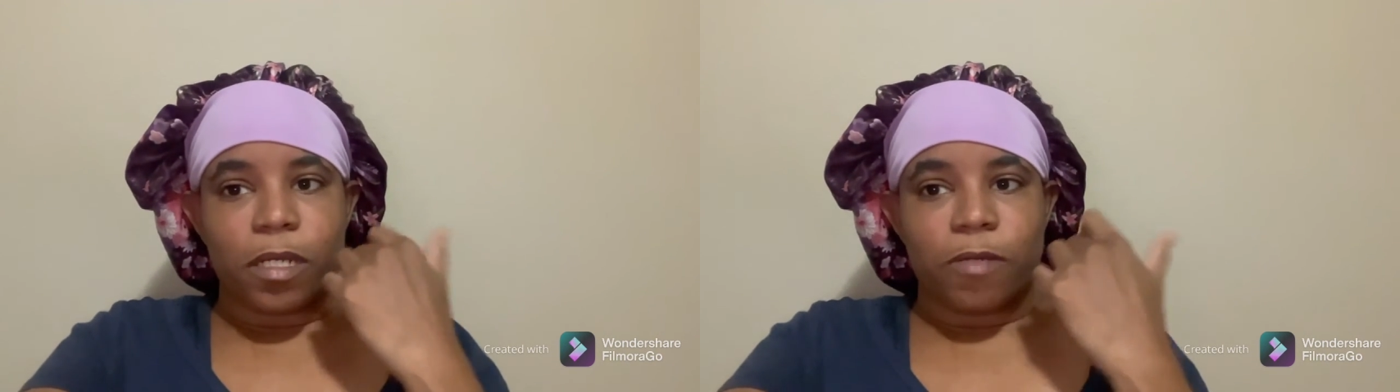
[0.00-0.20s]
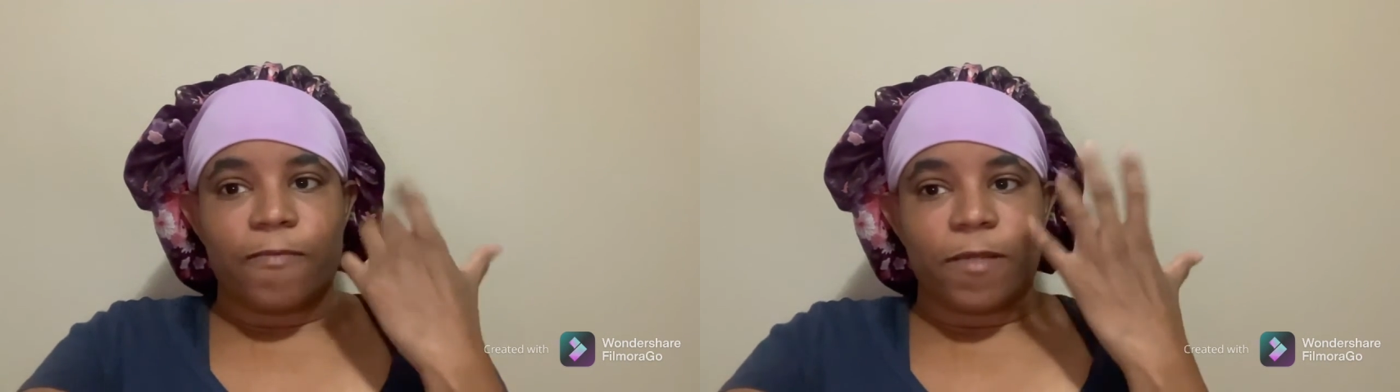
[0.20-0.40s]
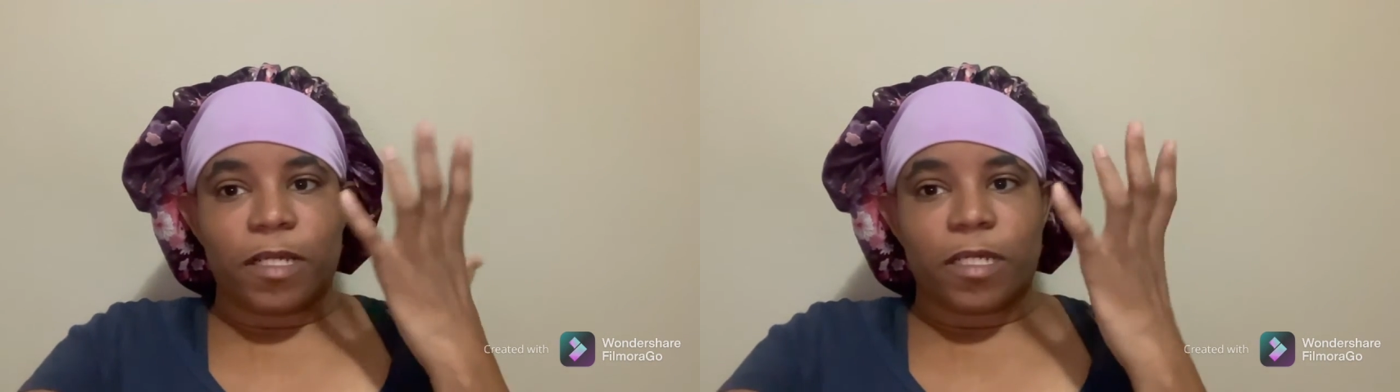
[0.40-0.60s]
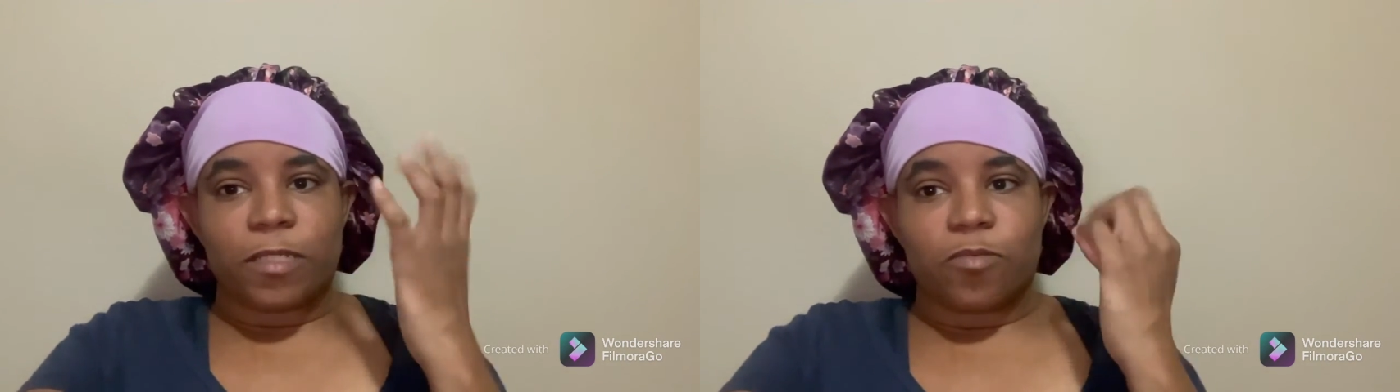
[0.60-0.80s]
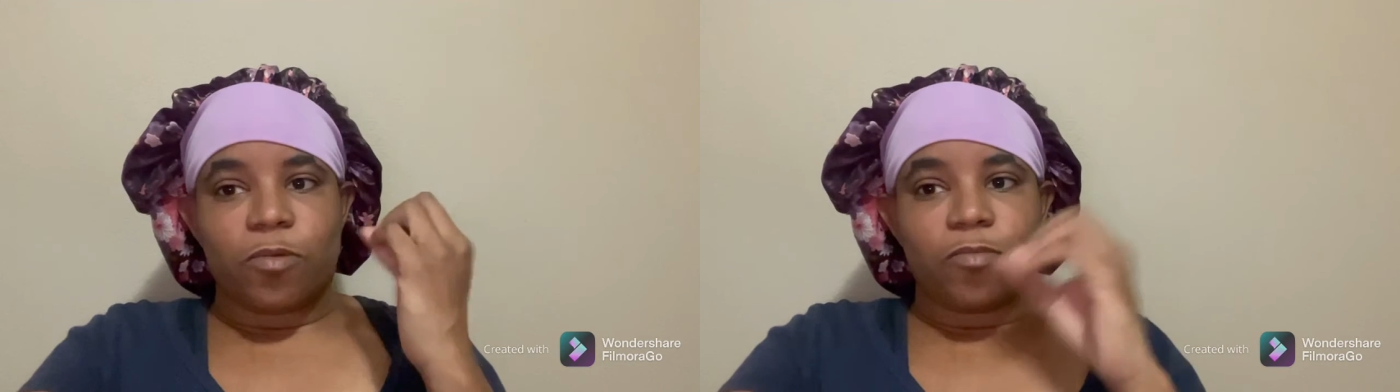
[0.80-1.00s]
it felt
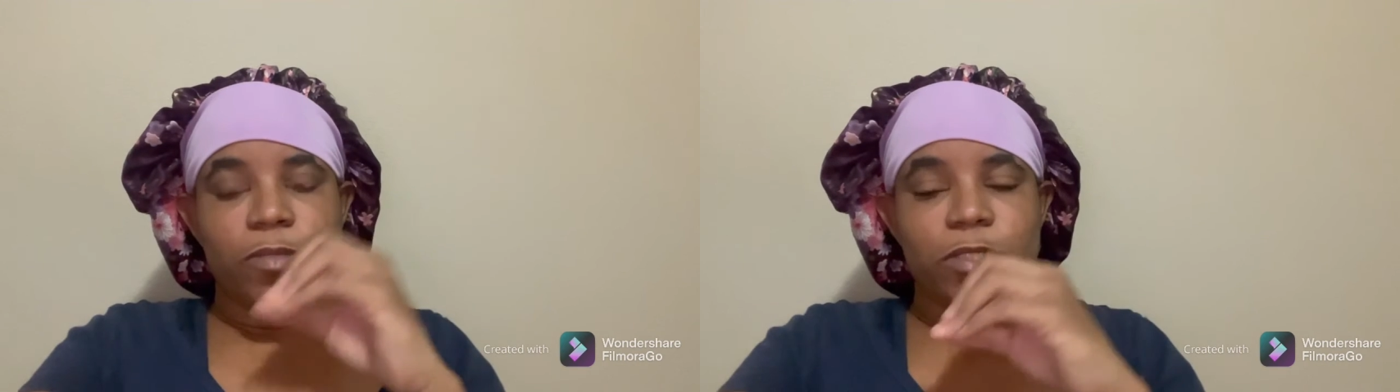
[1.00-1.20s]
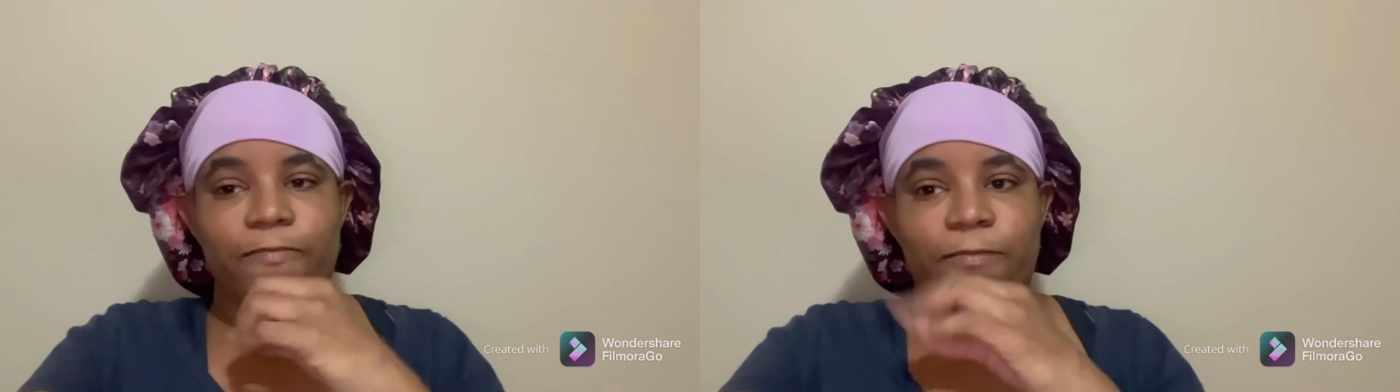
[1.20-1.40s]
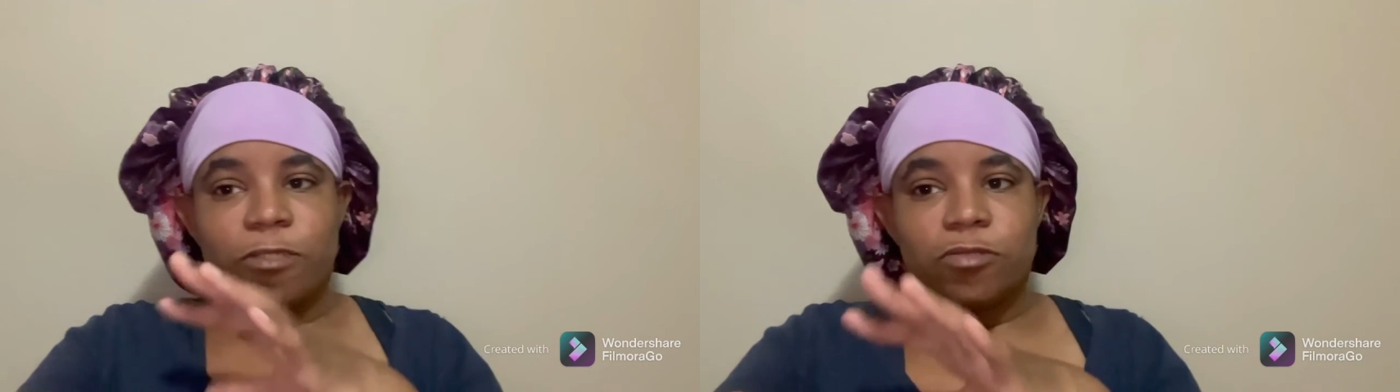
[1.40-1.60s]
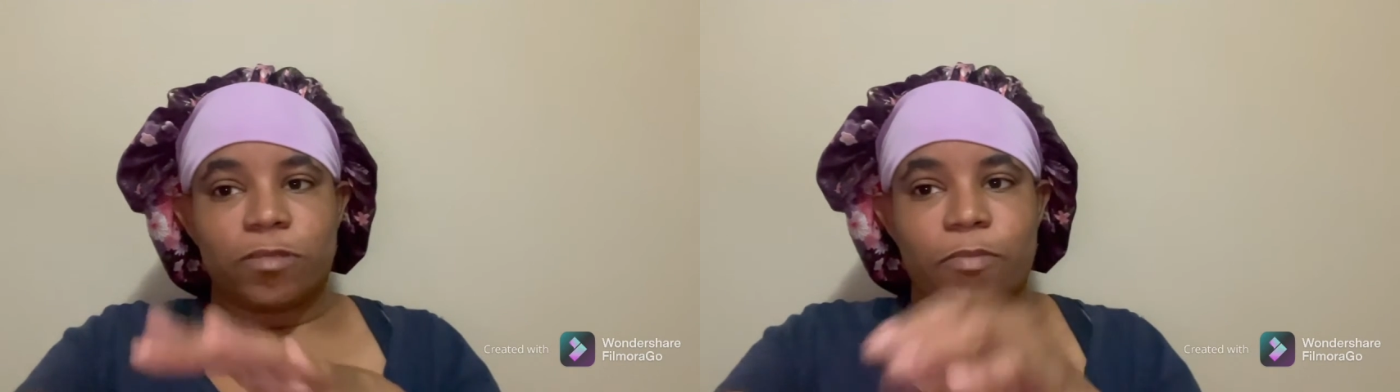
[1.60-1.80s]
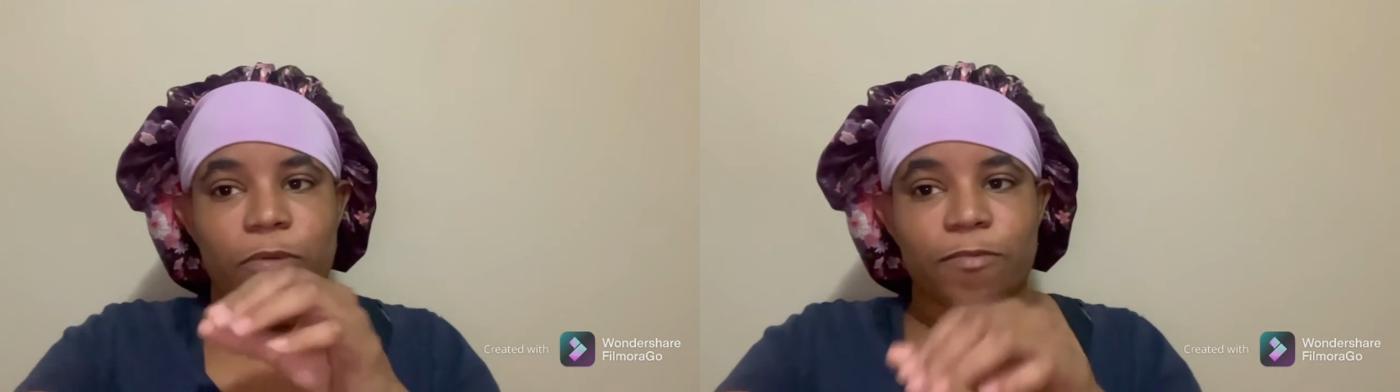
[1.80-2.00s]
like when we first
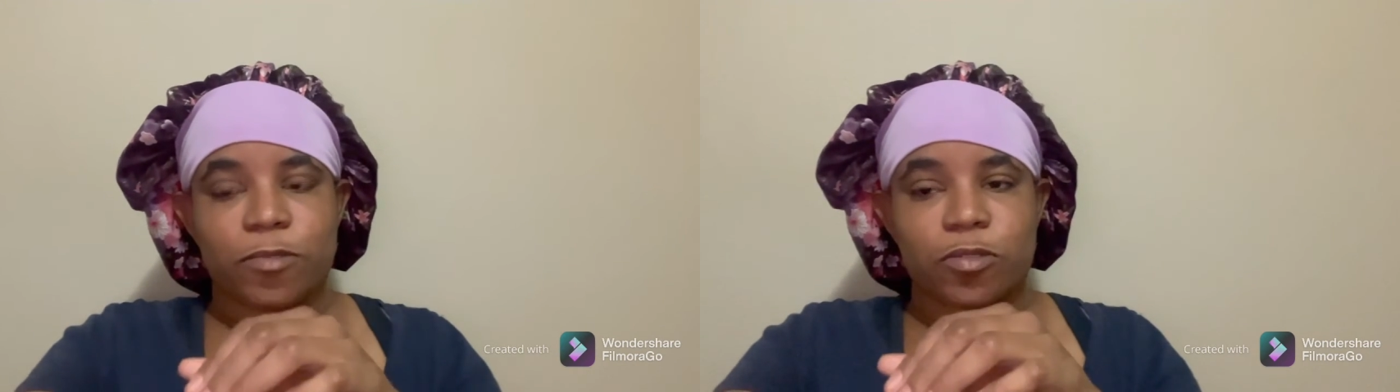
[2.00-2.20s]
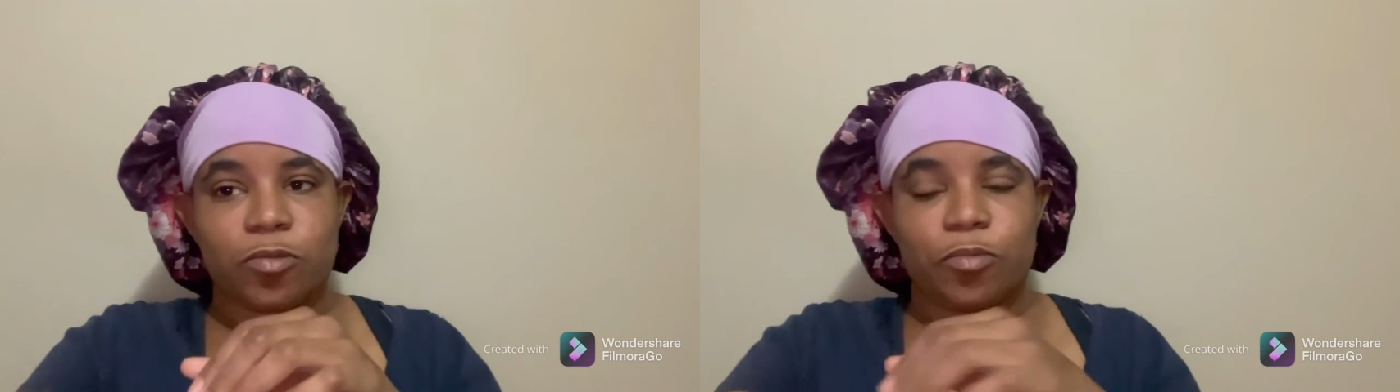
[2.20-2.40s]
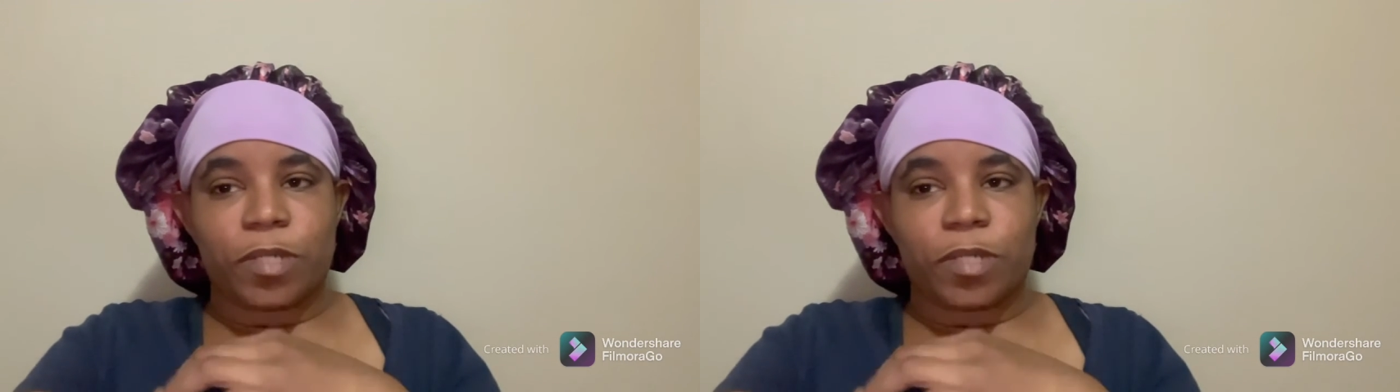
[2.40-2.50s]
drop her up at school,